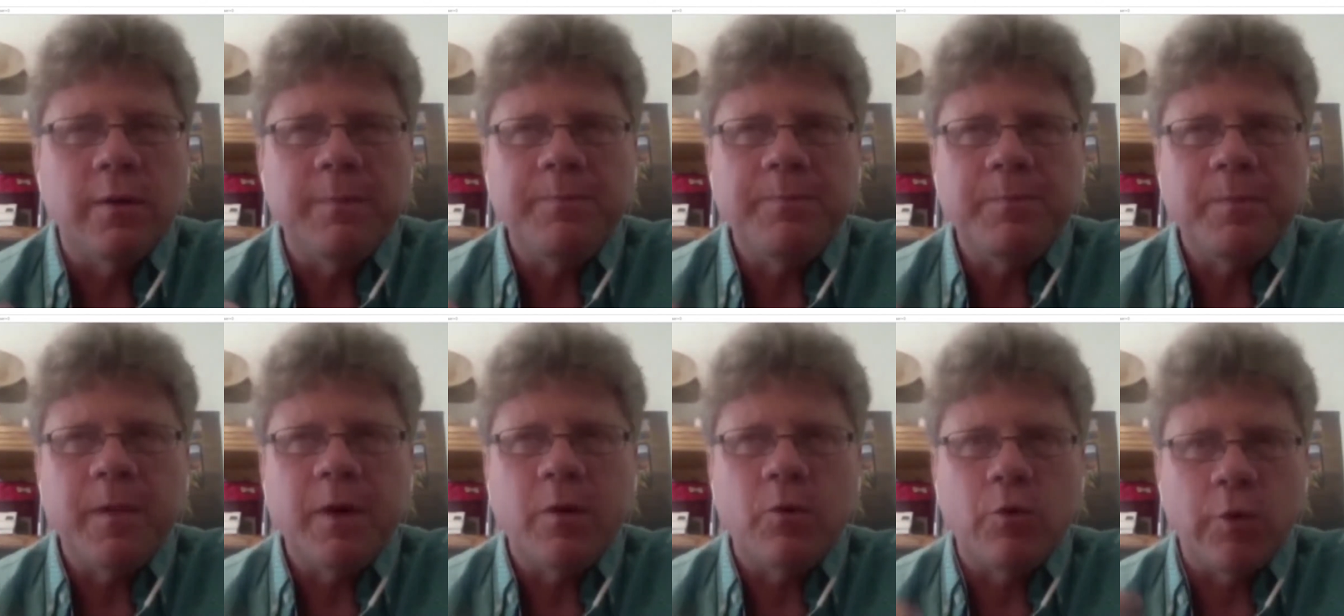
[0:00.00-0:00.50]

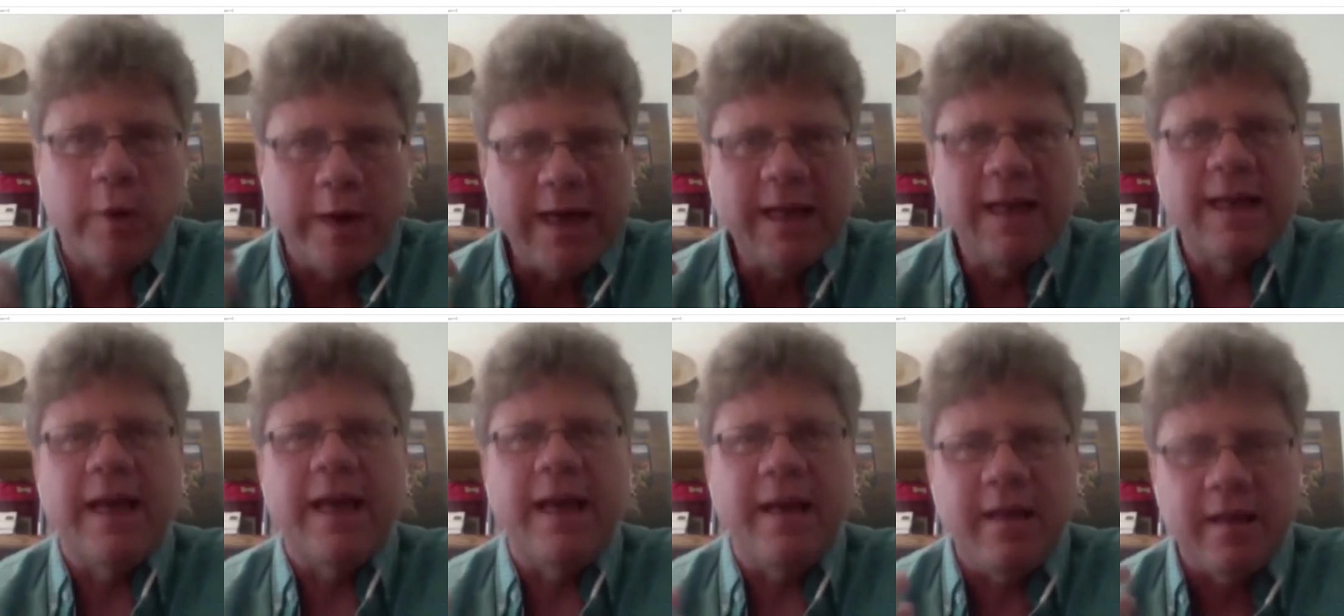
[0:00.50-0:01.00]

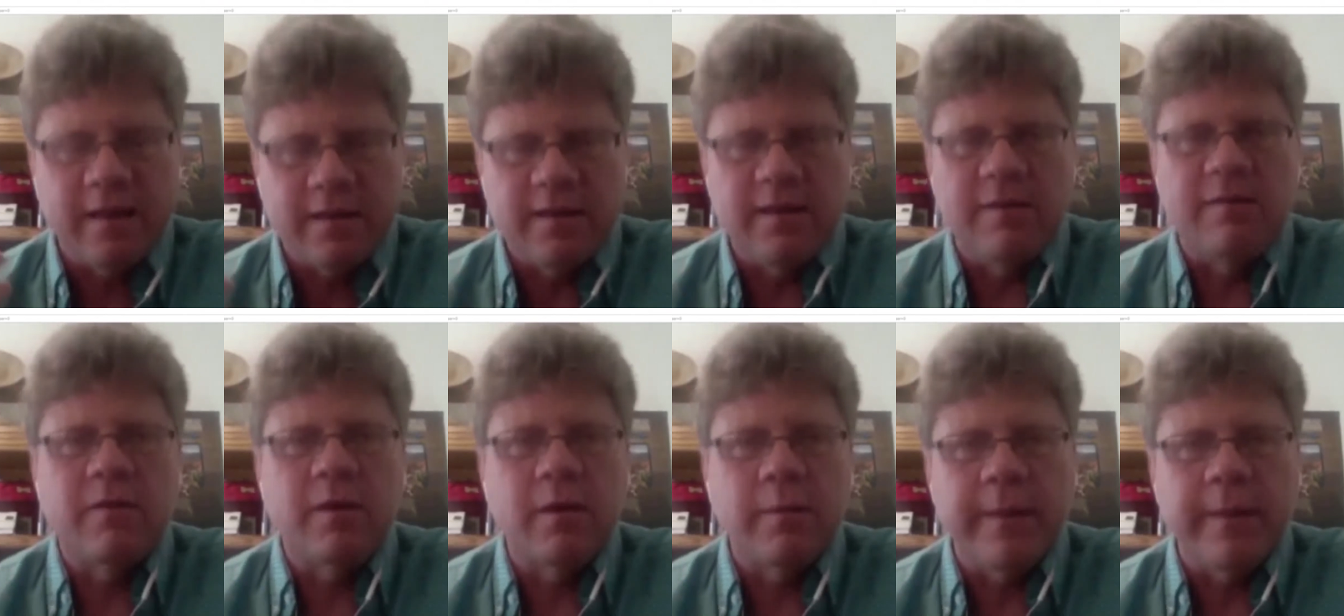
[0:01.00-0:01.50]
relay this
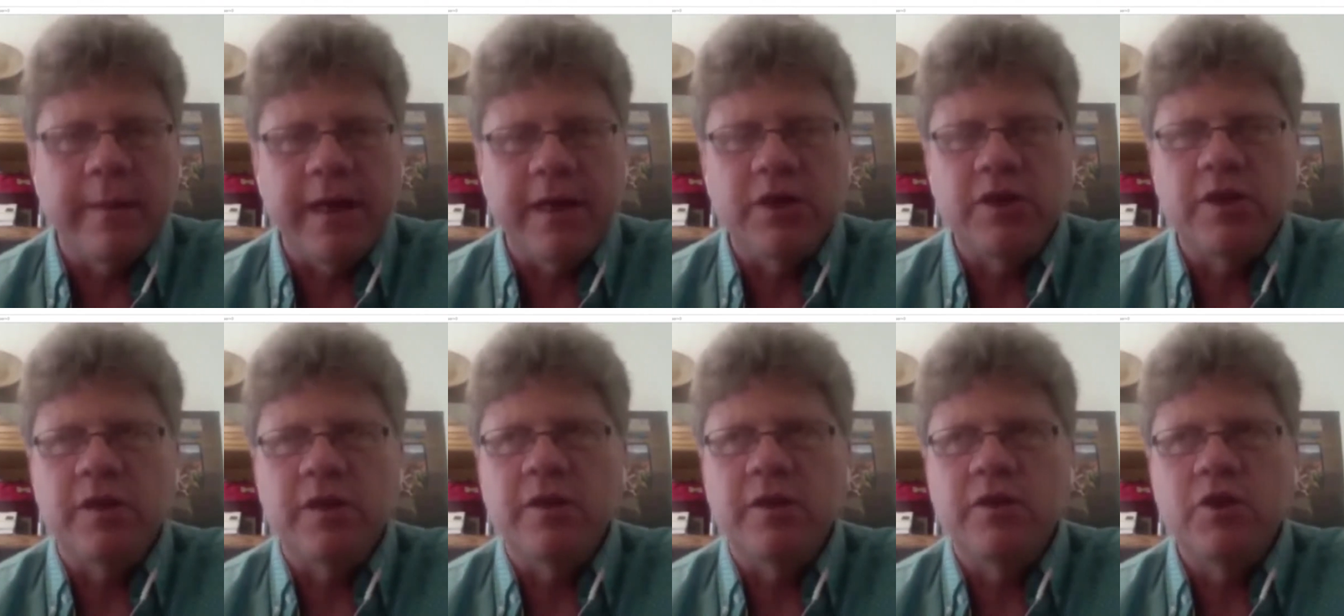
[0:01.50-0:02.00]

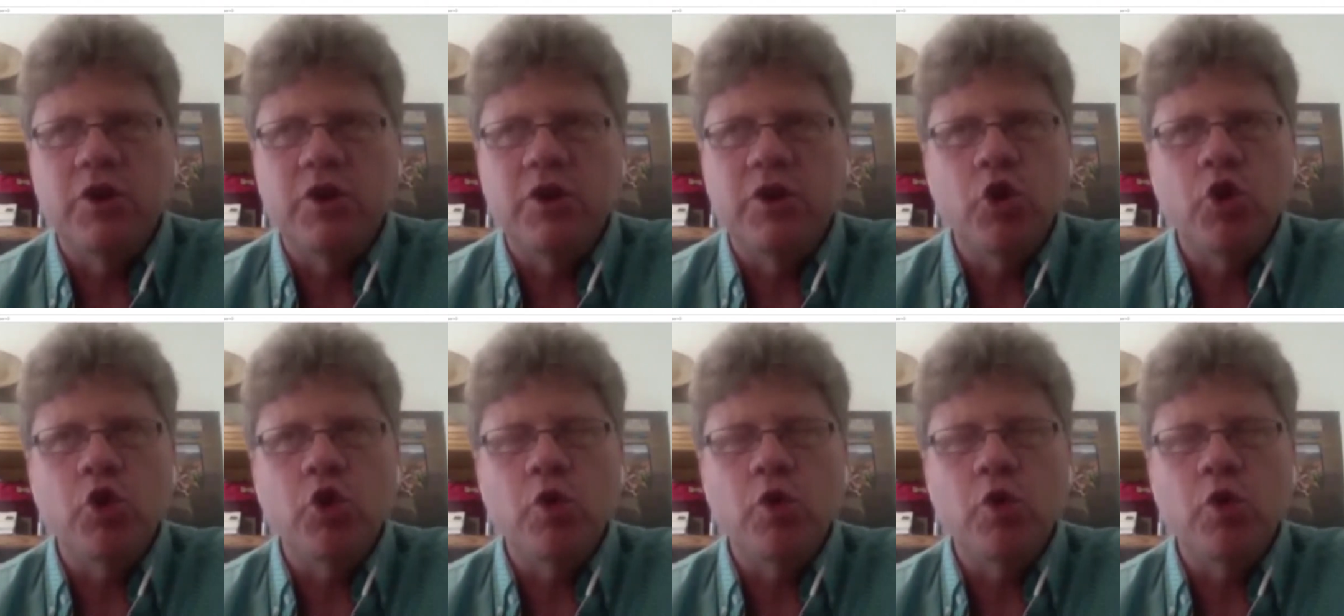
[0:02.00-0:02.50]
information
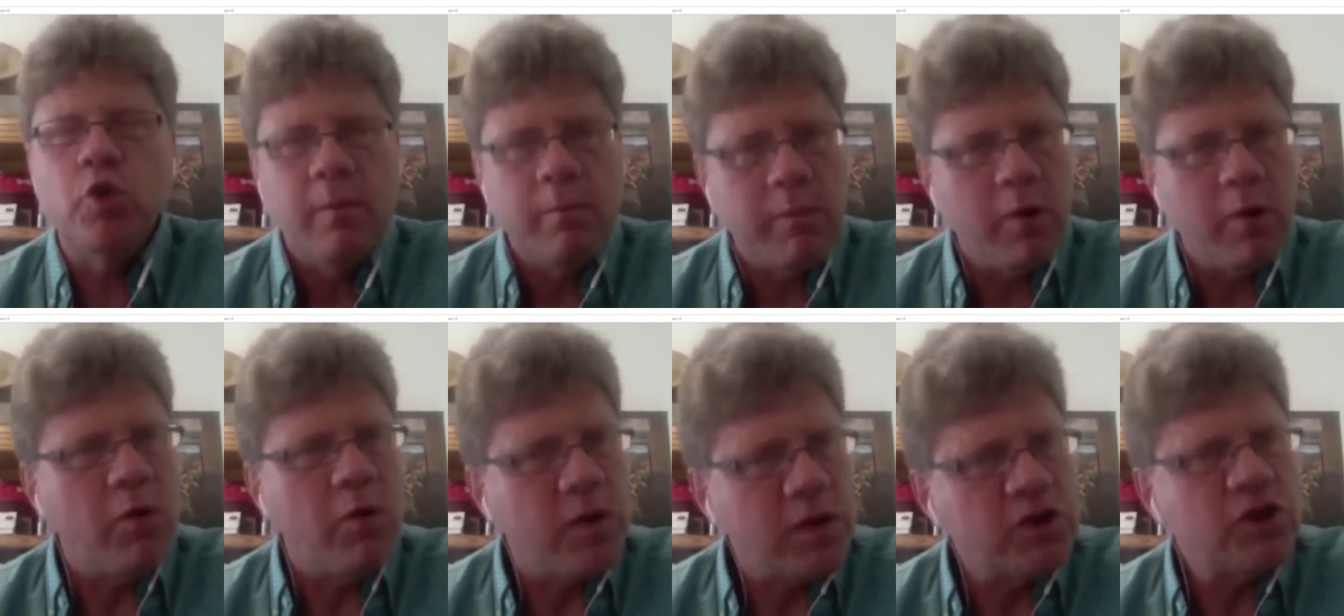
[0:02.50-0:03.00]
to
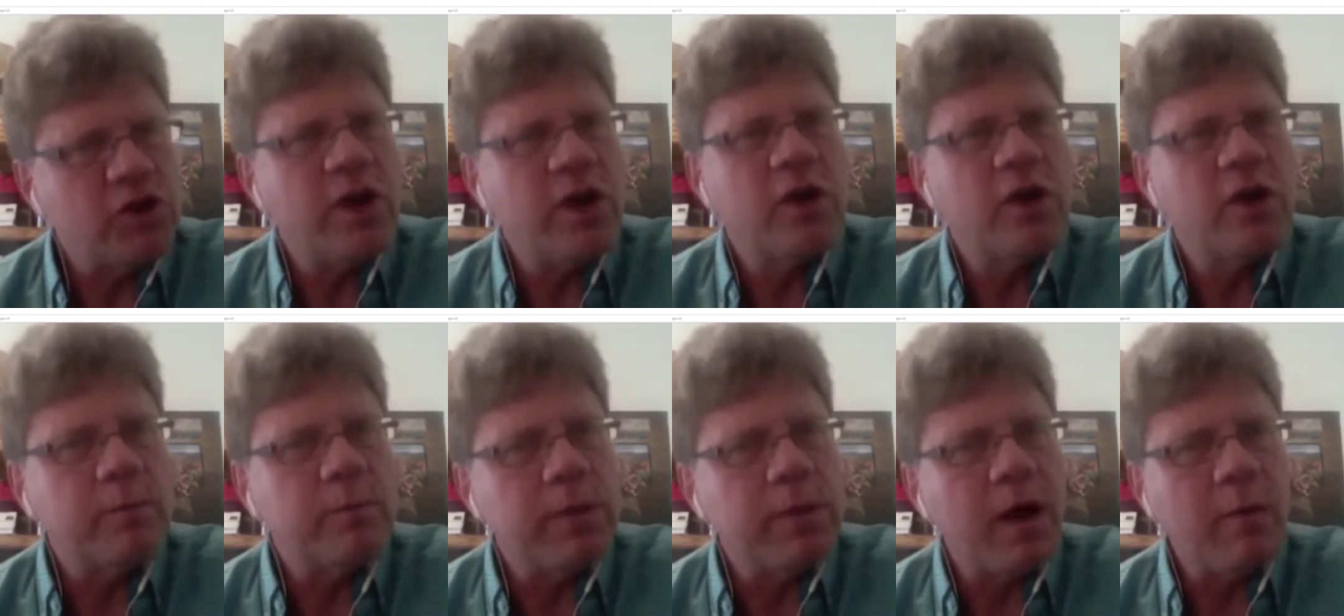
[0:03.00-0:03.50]
both the general
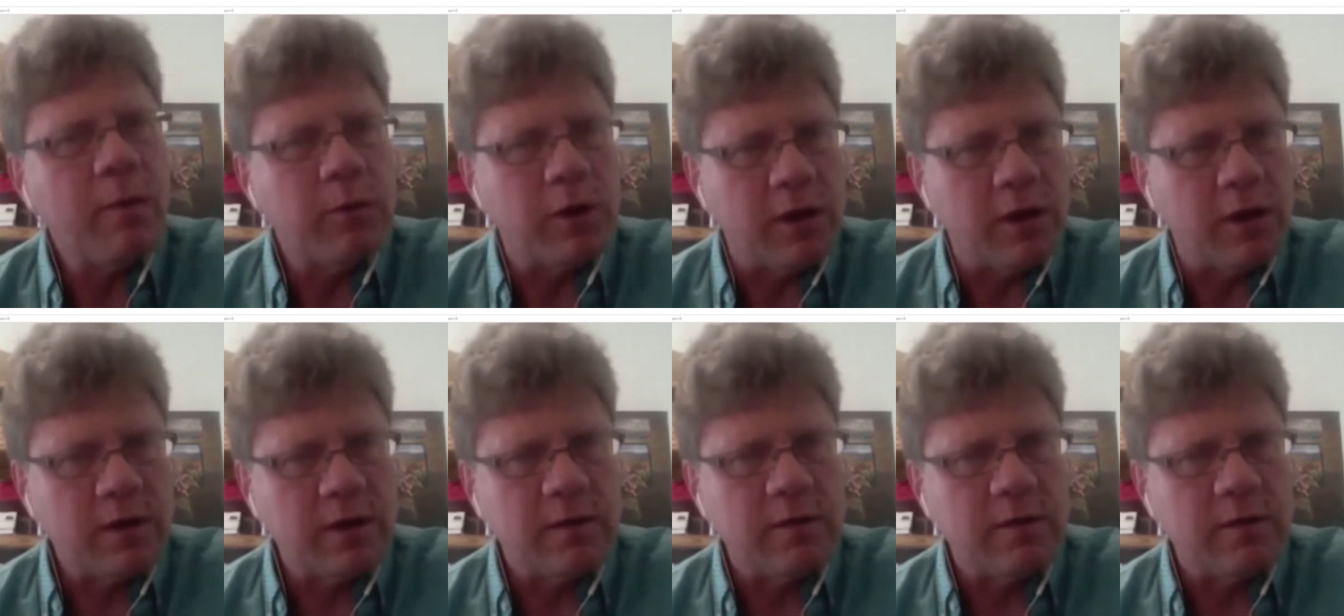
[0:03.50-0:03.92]
public,